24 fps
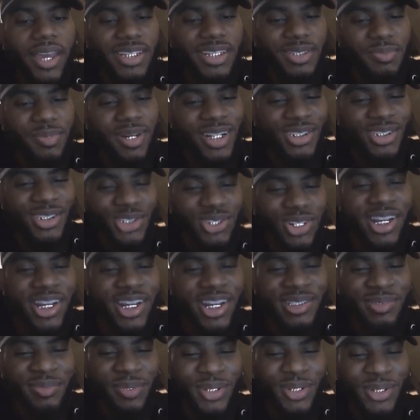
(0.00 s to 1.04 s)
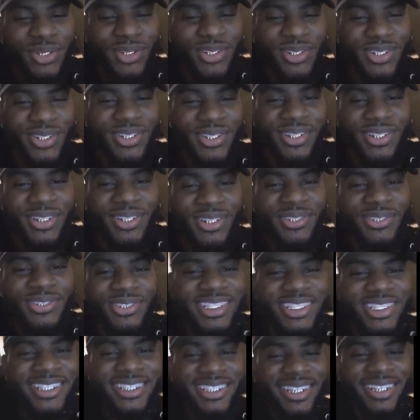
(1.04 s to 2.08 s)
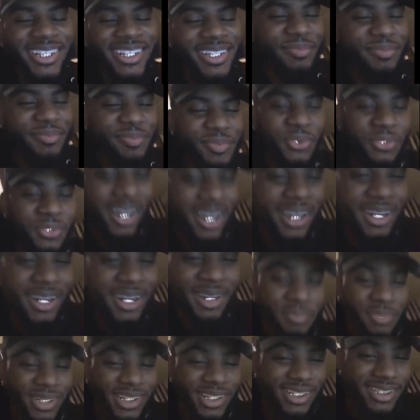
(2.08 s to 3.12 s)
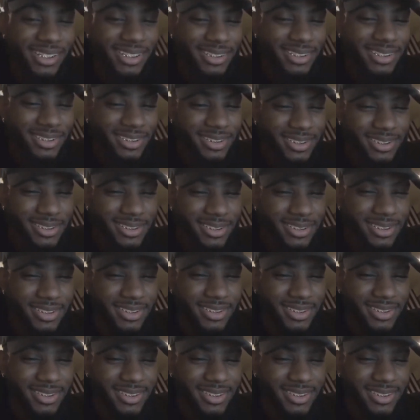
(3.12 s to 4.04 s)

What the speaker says: Xbox trash, bro. Who said that? Bugatti V's?